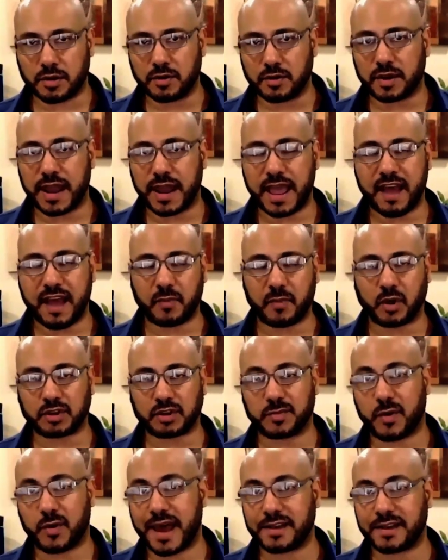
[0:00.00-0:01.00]
can have
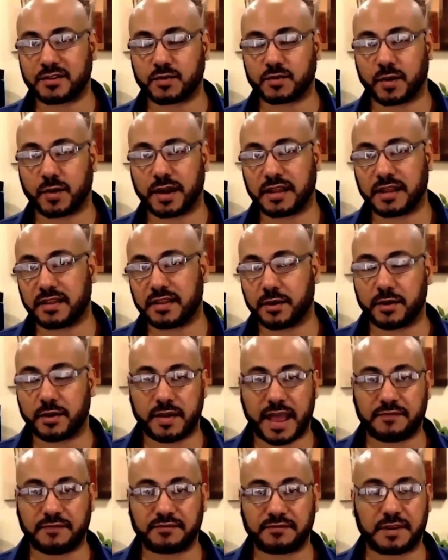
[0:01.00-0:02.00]
multiple ads running that
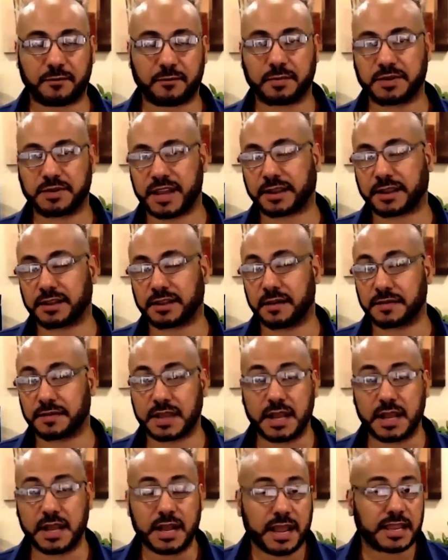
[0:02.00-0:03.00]
have different objectives.
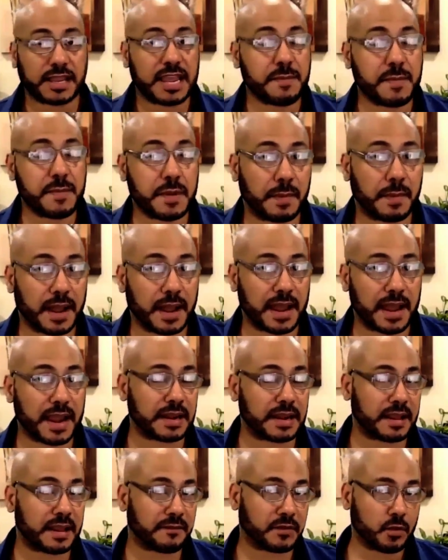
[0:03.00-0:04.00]
And keep in
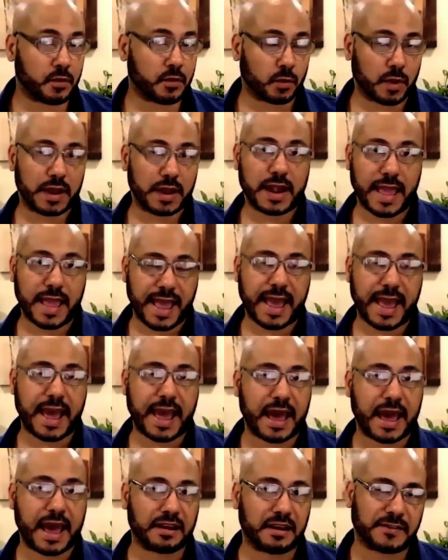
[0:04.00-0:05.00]
mind that if you run an
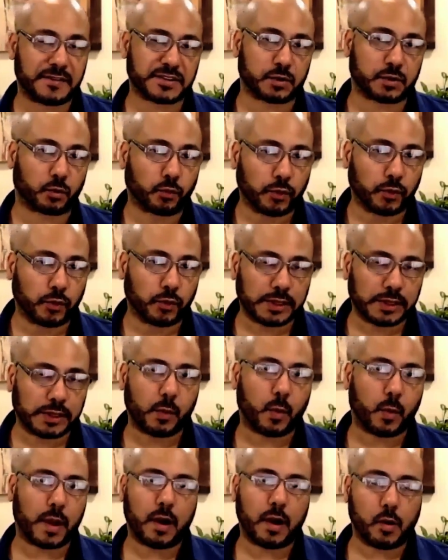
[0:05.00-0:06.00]
ad, and if it's a really
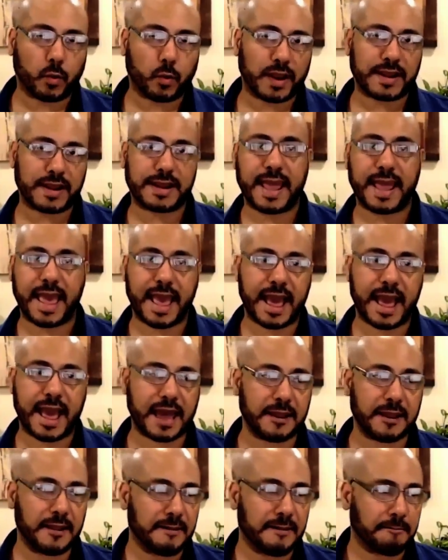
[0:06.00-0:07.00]
well-written
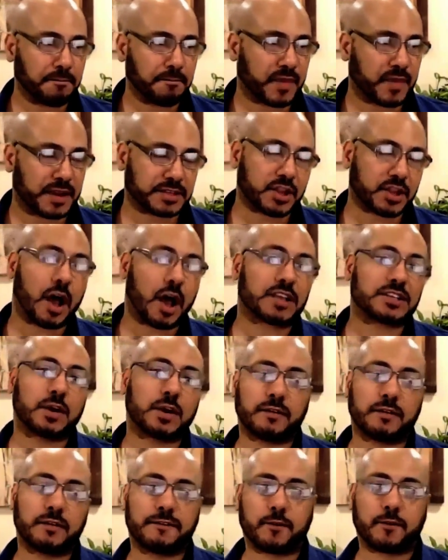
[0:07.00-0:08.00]
ad that is
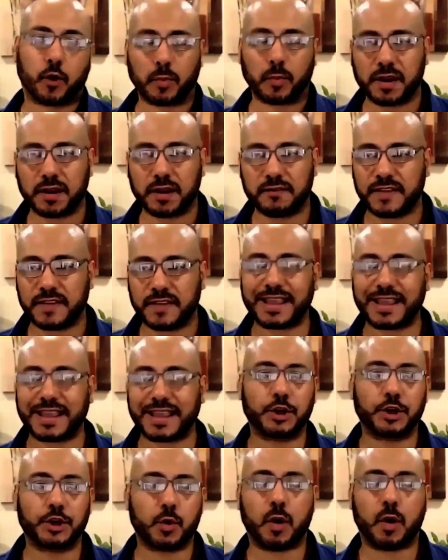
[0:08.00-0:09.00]
also informative, it can
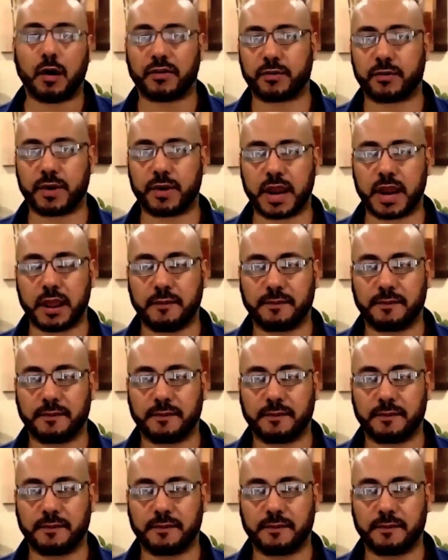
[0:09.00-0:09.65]
do all three.